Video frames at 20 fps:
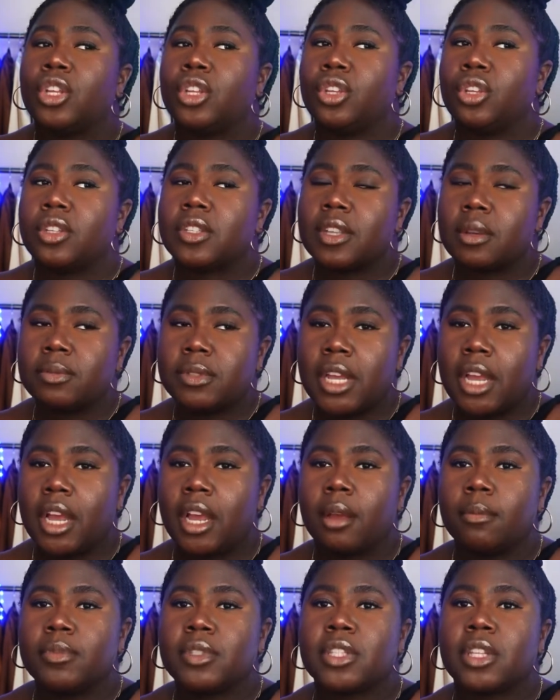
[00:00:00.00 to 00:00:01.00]

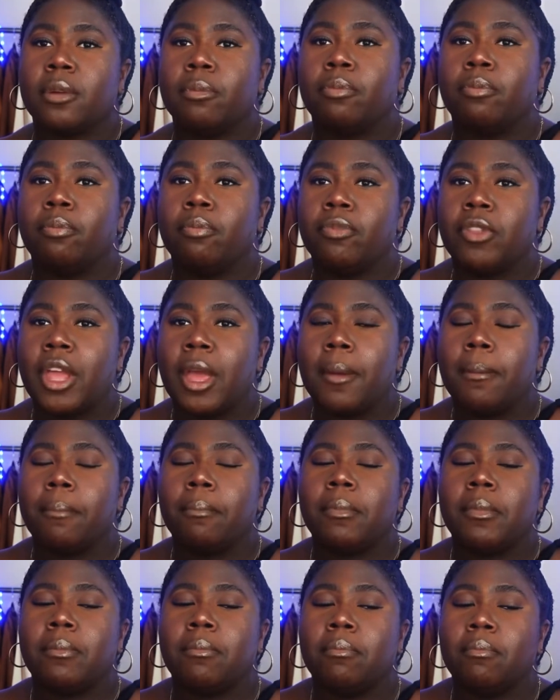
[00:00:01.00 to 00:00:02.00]
Sometimes the
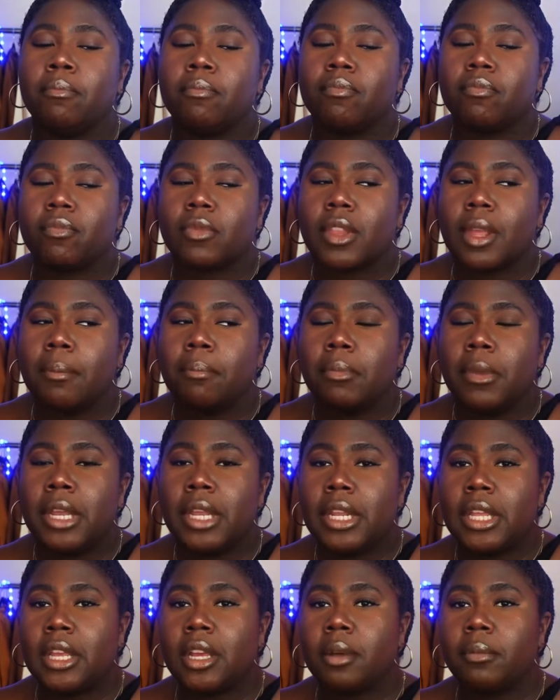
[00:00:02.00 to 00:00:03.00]
the the
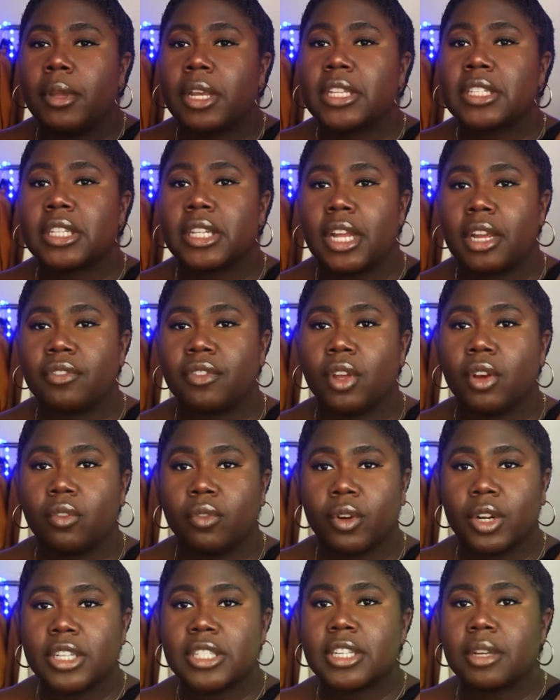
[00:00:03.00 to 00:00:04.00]
medium is left
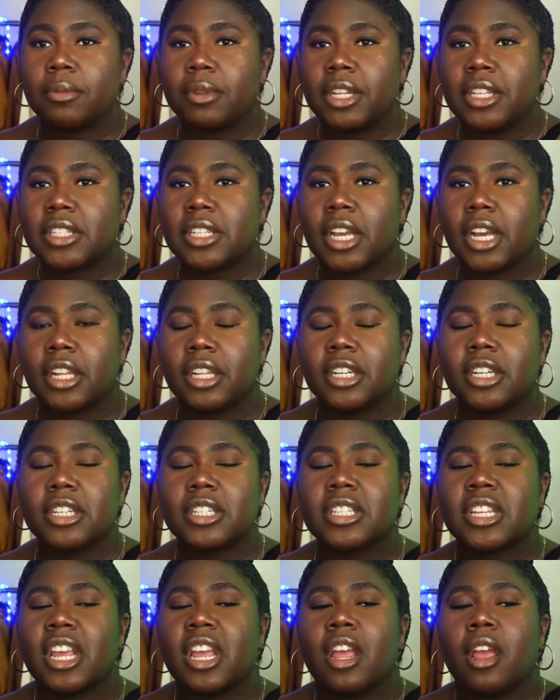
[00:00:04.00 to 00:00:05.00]
over in some of these
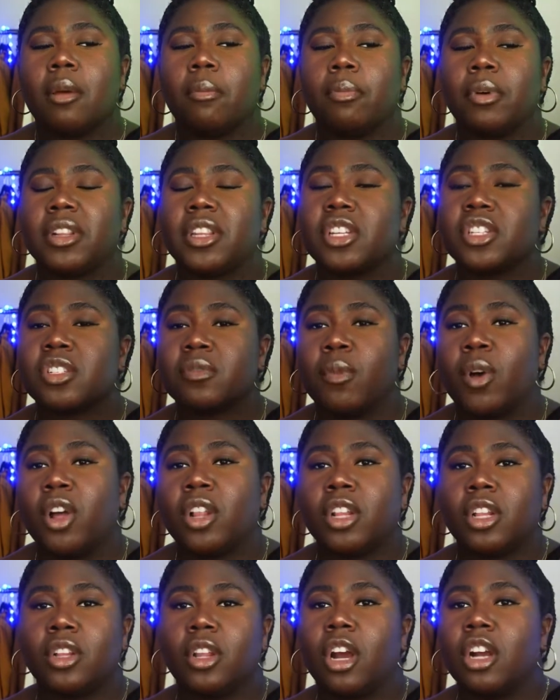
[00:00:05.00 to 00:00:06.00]
colors, but the small
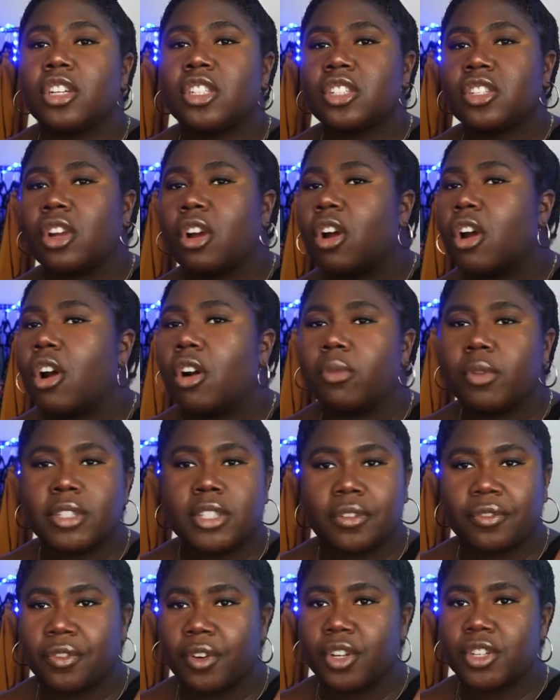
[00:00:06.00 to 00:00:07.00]
and larges are always
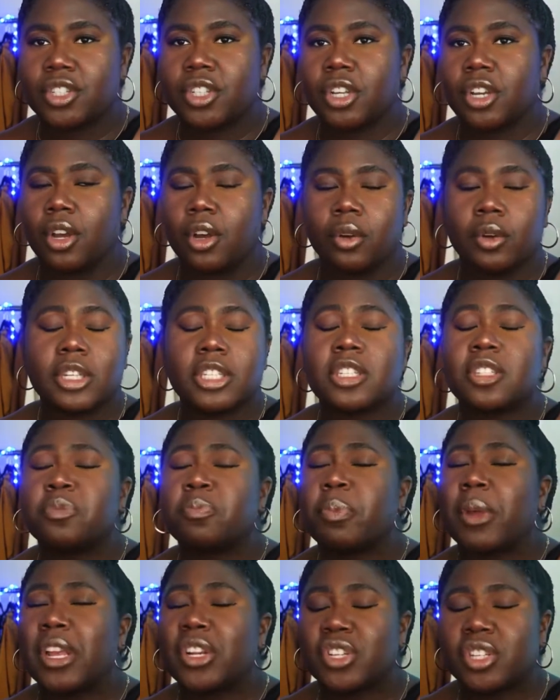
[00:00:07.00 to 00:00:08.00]
the first to go,
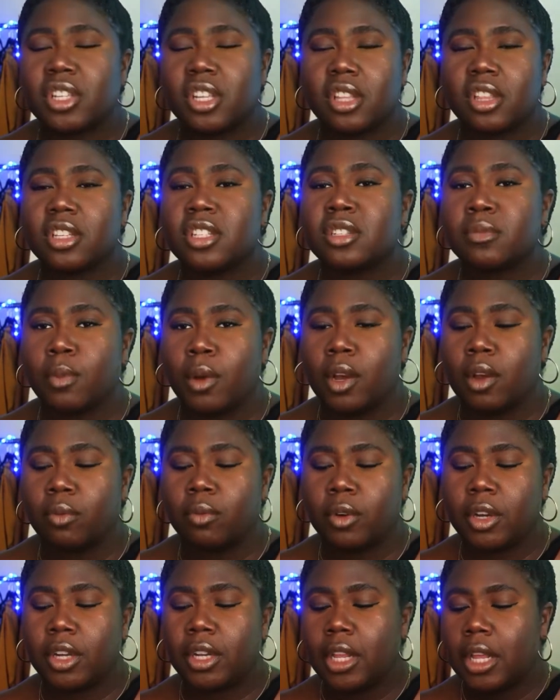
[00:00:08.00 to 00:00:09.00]
especially the small one.